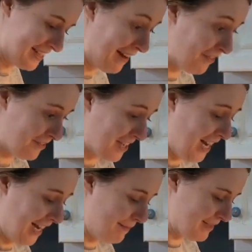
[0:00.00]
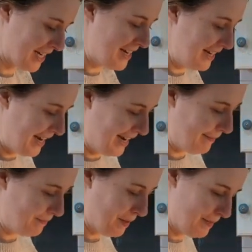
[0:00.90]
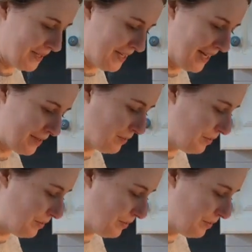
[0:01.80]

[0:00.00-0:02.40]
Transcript: several times, but yes,